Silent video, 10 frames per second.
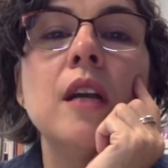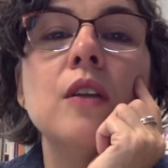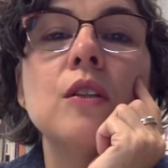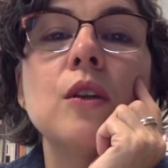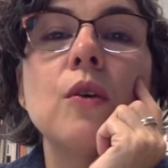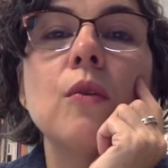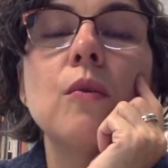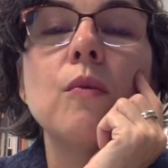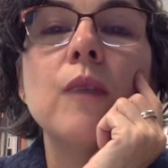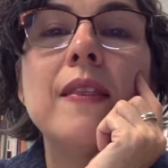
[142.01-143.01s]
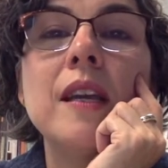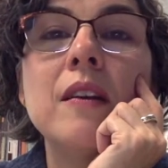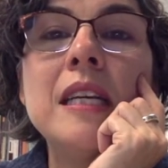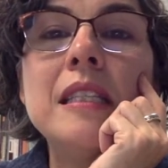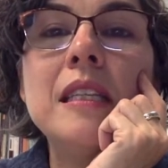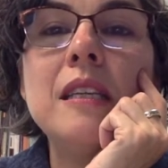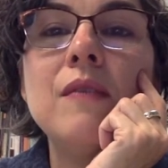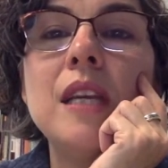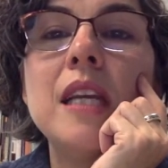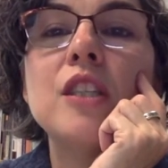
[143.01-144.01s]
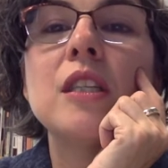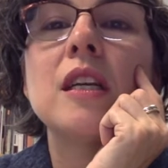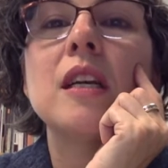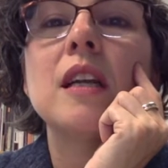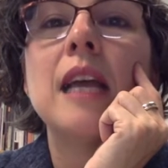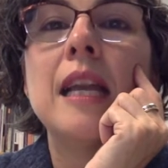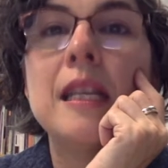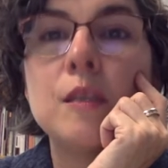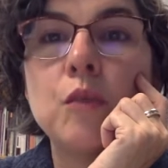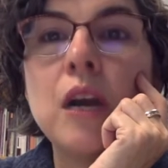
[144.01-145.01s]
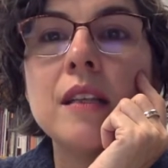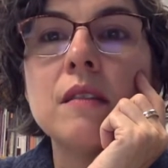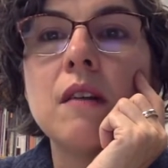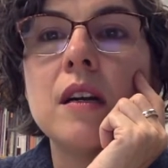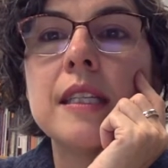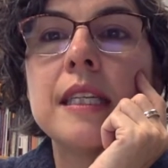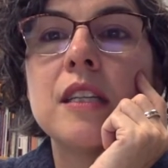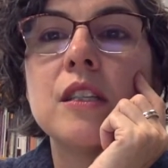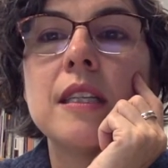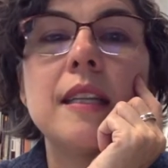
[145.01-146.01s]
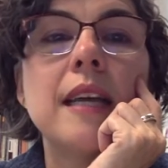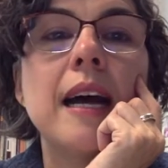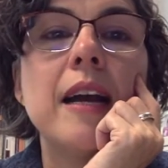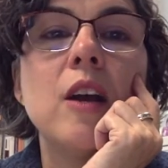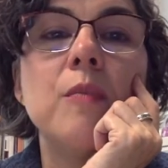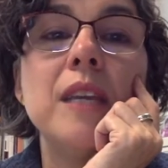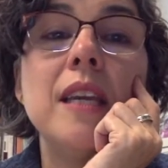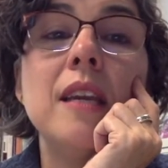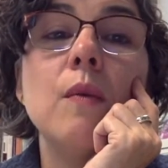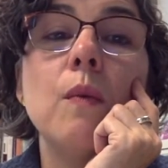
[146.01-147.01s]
So when there is a deviation and it's brought to our attention at the IRB,